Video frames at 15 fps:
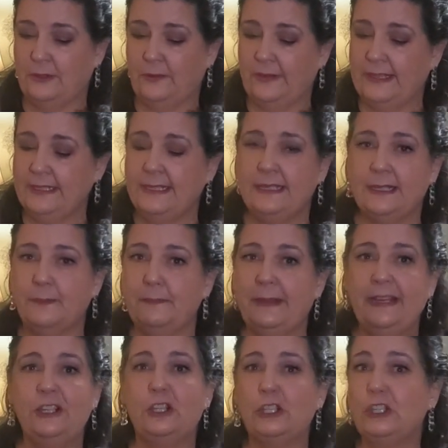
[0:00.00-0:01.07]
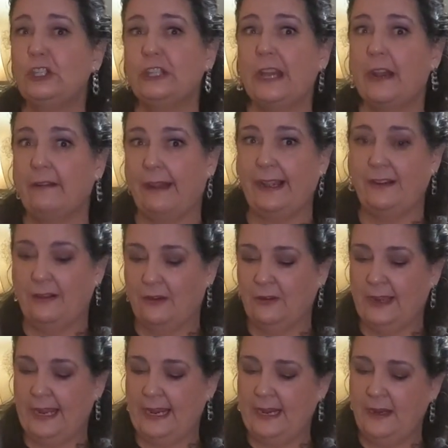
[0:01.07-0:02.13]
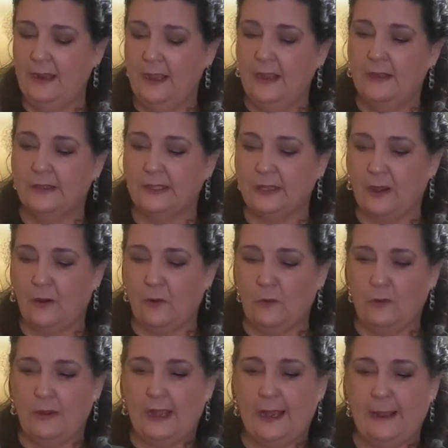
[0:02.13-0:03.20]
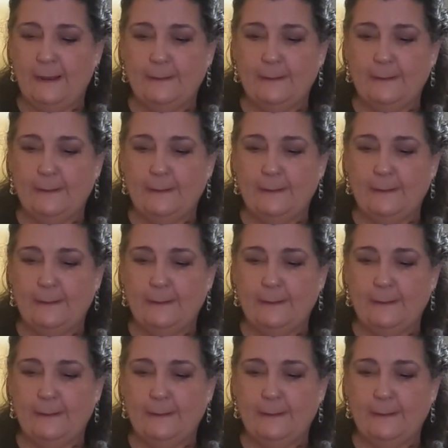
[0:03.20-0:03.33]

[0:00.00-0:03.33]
so this is me just sharing, okay? So